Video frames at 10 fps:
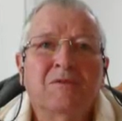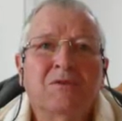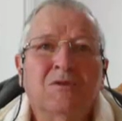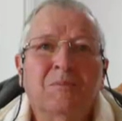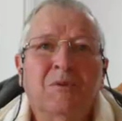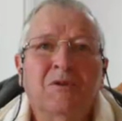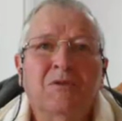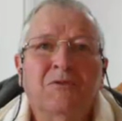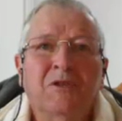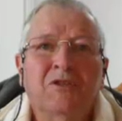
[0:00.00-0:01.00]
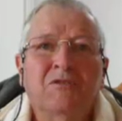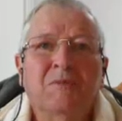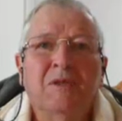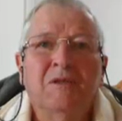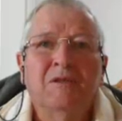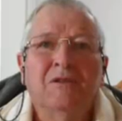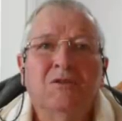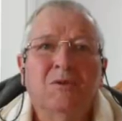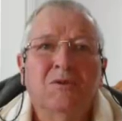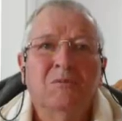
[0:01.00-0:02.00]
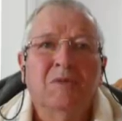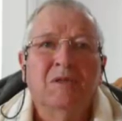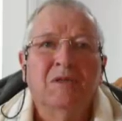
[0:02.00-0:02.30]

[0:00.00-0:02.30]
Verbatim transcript: took upon the flesh of men and dwelt among